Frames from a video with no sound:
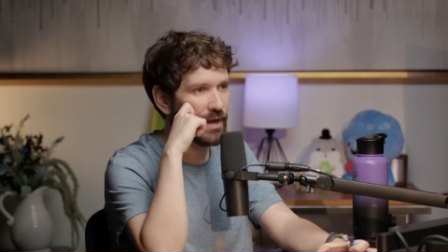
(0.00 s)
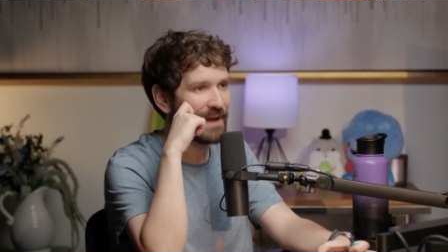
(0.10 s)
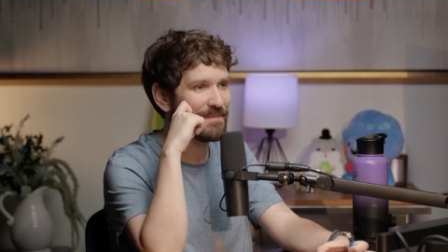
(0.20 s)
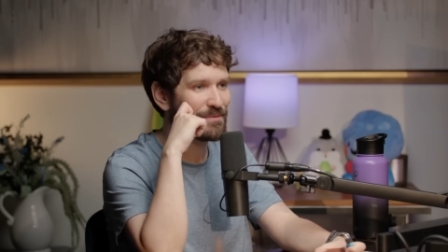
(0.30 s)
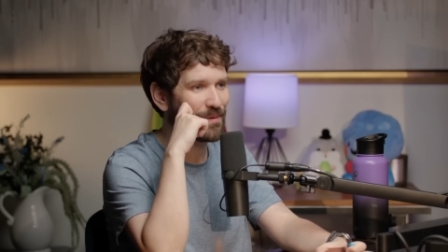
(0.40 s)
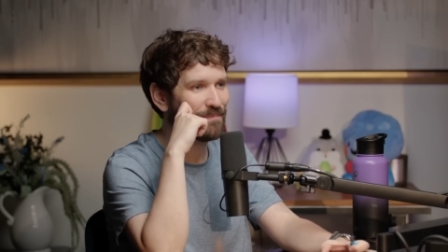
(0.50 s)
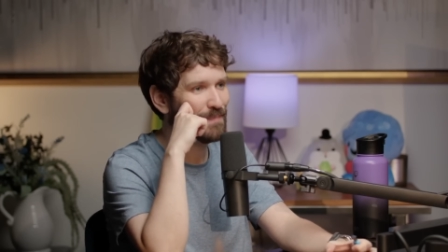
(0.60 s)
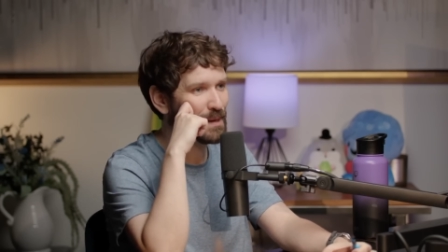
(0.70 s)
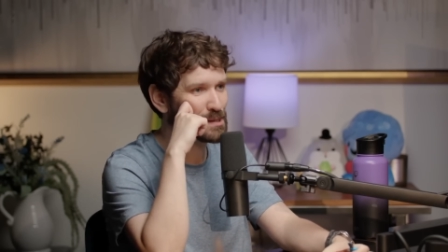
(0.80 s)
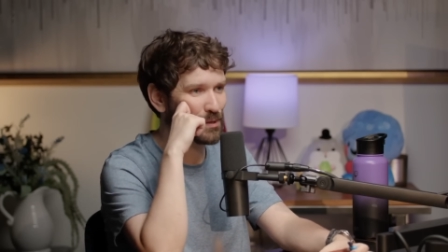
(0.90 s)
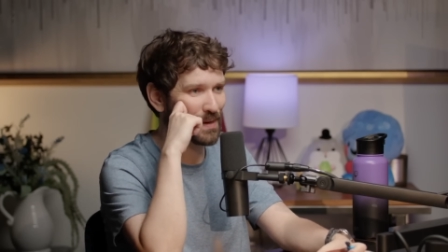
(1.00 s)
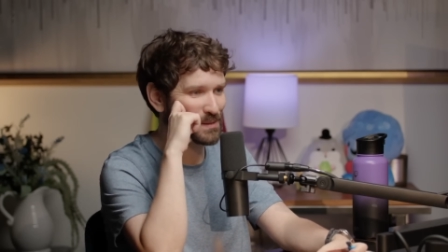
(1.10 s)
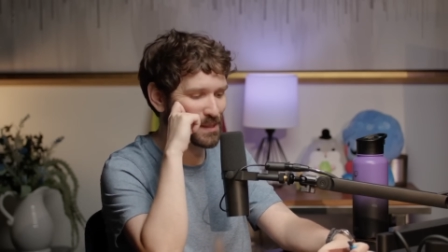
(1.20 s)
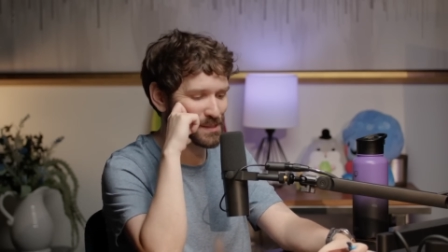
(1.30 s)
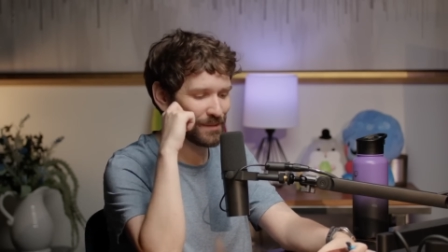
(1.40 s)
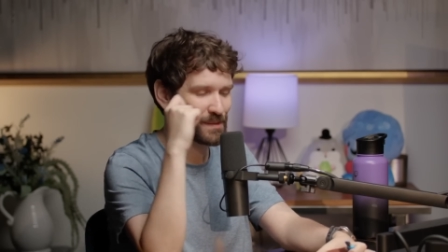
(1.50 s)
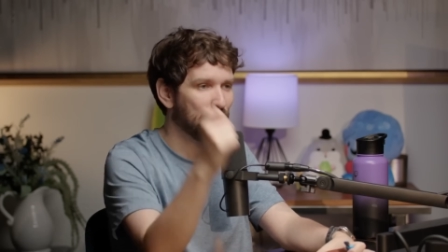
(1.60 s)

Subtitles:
I remember when Mixer existed. Was that